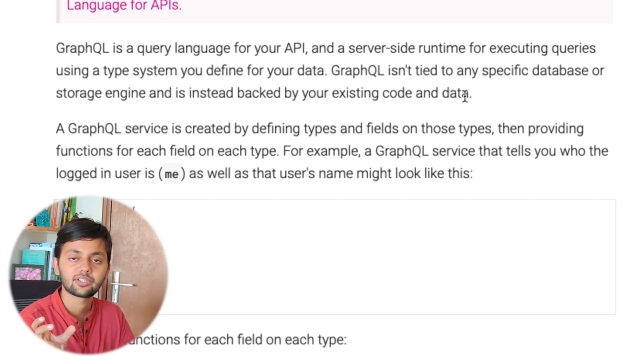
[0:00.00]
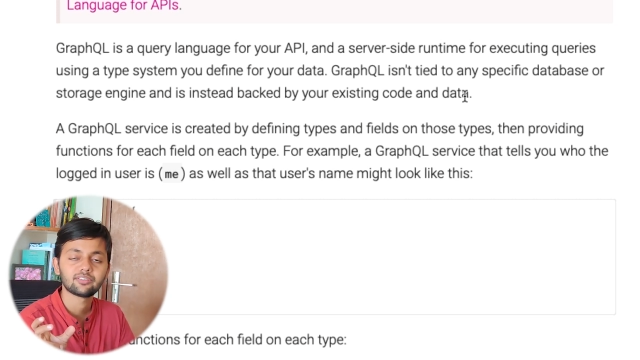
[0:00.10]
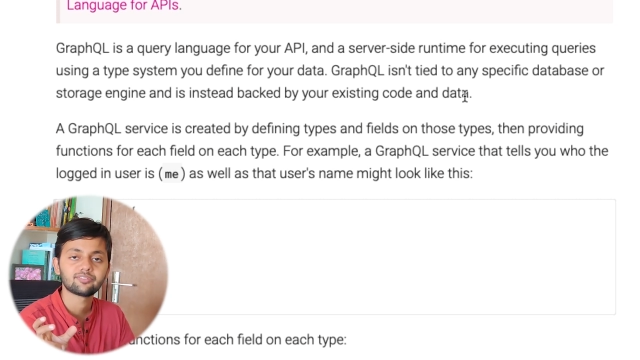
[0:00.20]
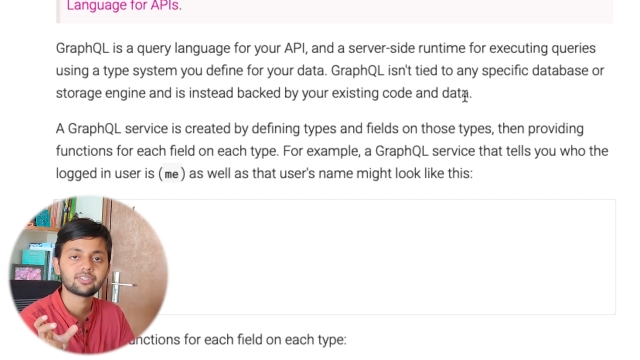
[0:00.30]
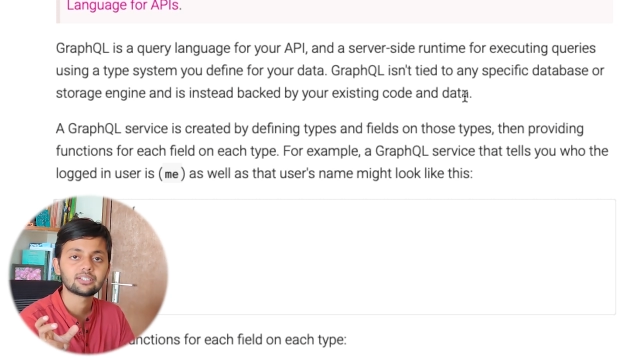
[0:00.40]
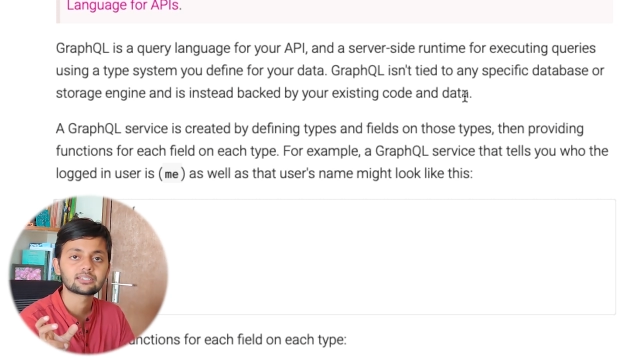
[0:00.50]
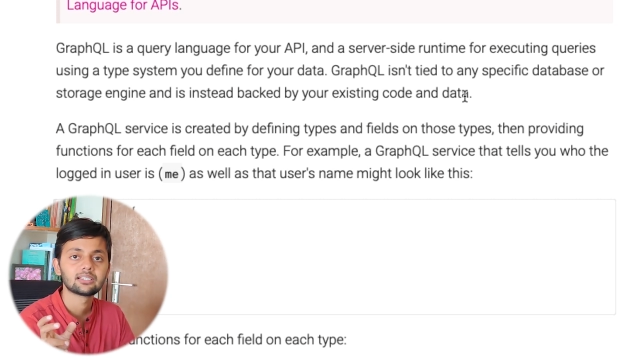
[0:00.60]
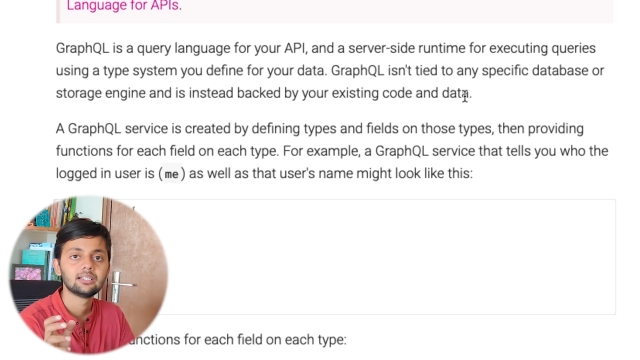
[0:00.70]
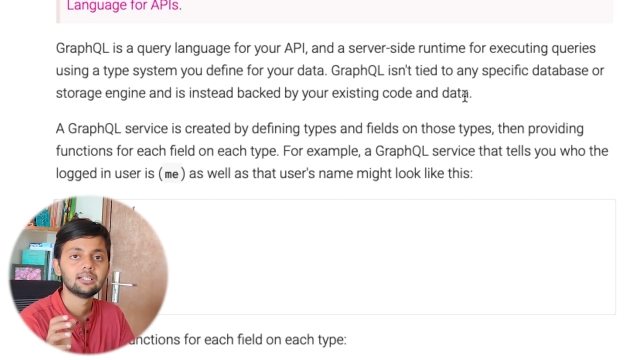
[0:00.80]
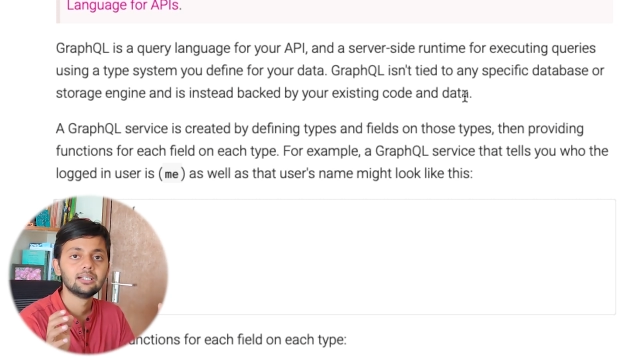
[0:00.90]
five fields.
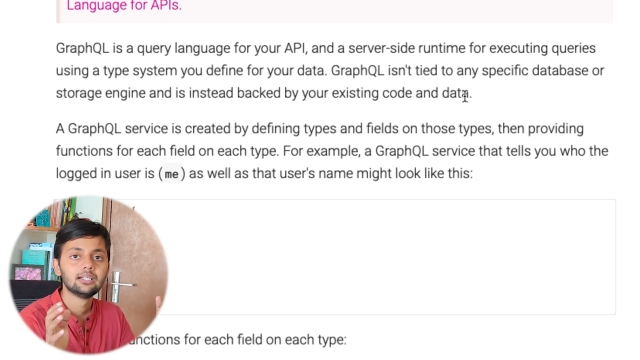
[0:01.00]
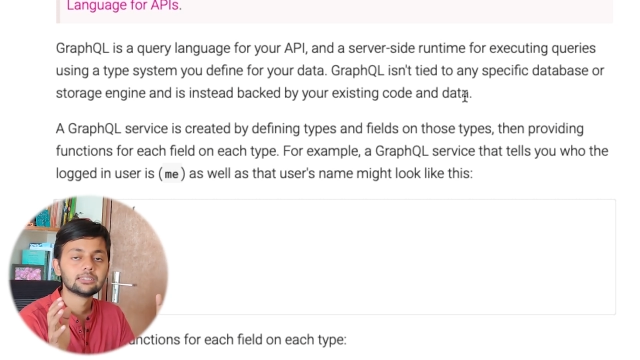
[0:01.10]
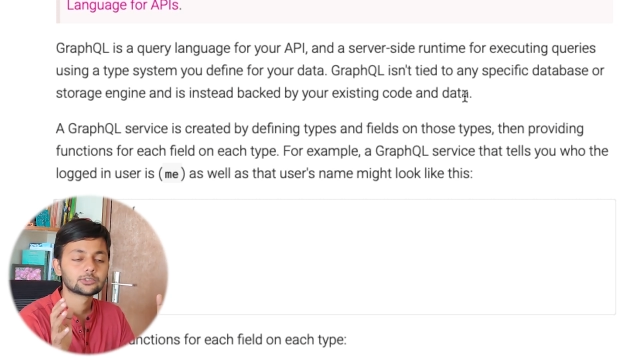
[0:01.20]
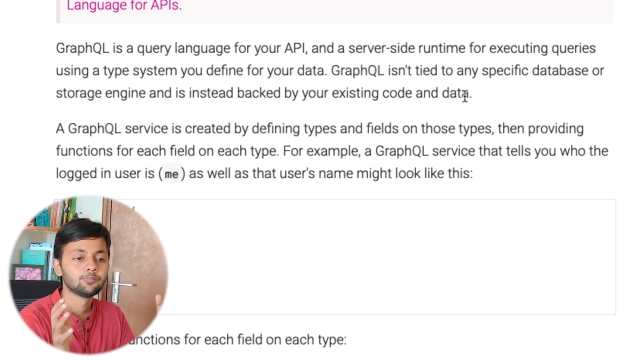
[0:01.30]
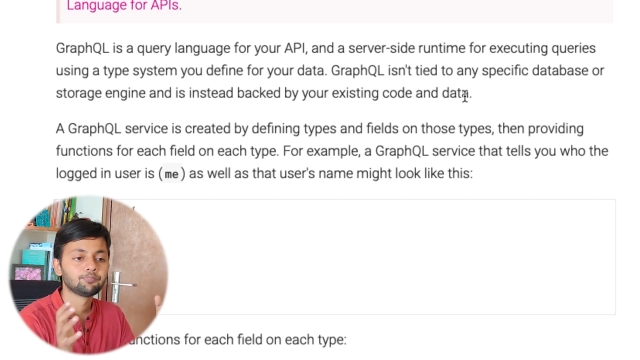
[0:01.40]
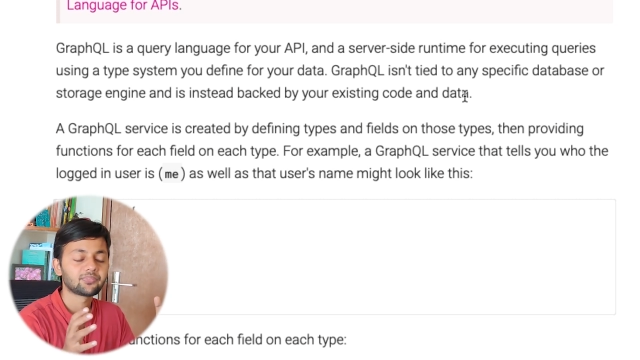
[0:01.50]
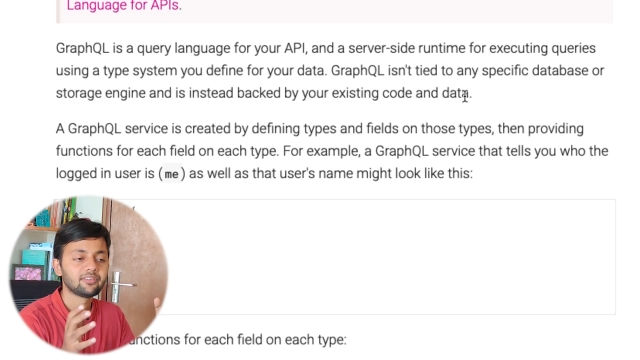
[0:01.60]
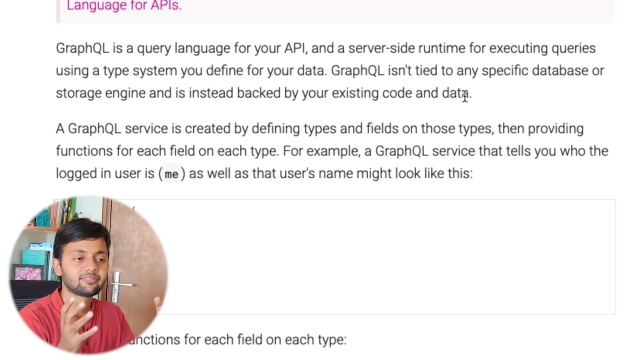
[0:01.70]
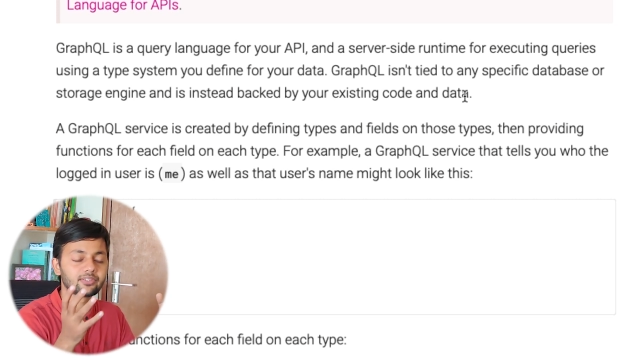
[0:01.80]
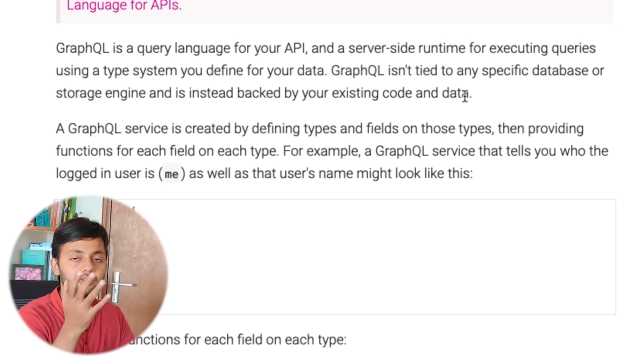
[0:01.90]
So
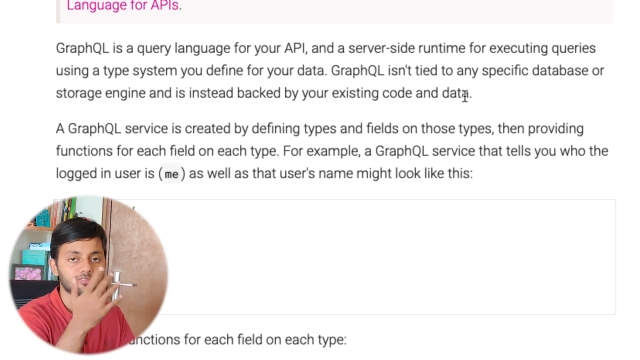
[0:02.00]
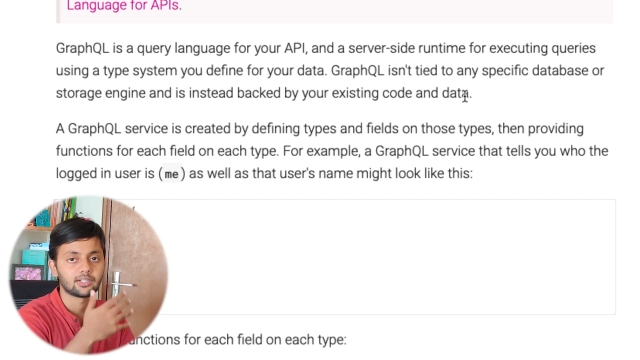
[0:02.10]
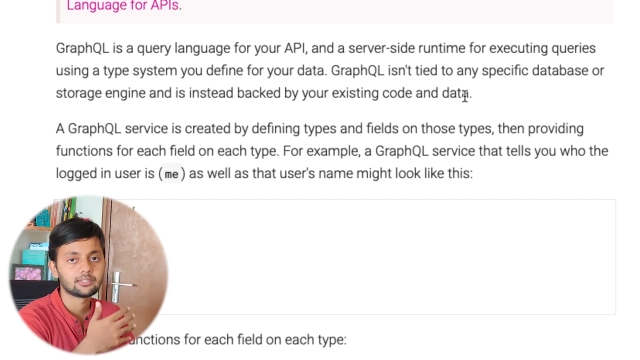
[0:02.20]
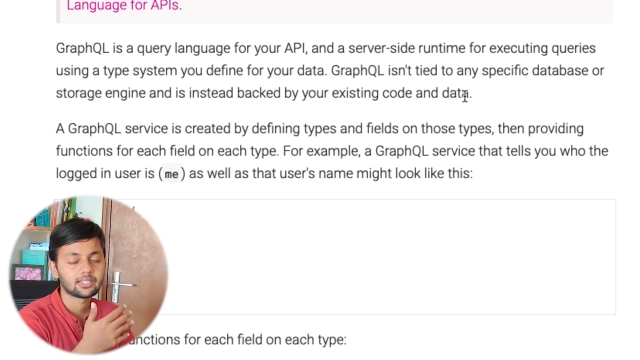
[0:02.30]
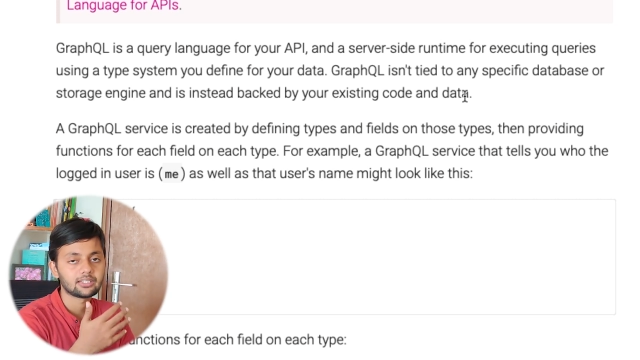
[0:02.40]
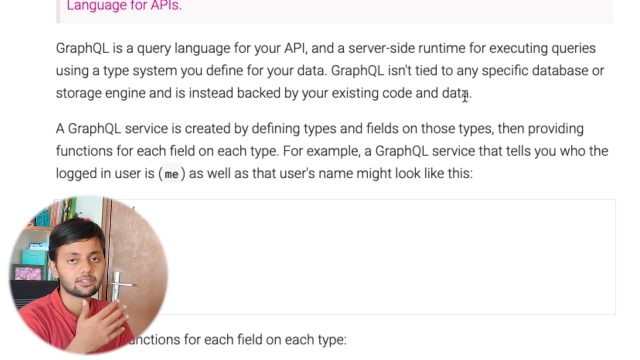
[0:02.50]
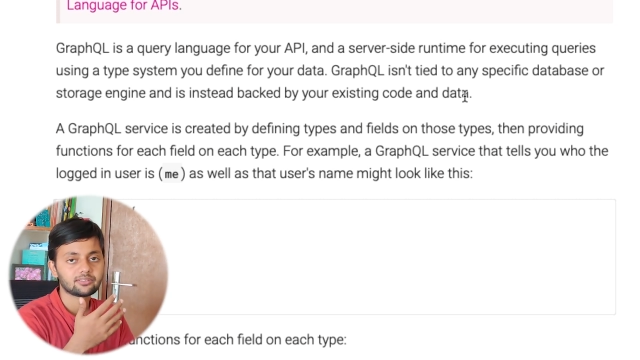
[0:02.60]
if the front end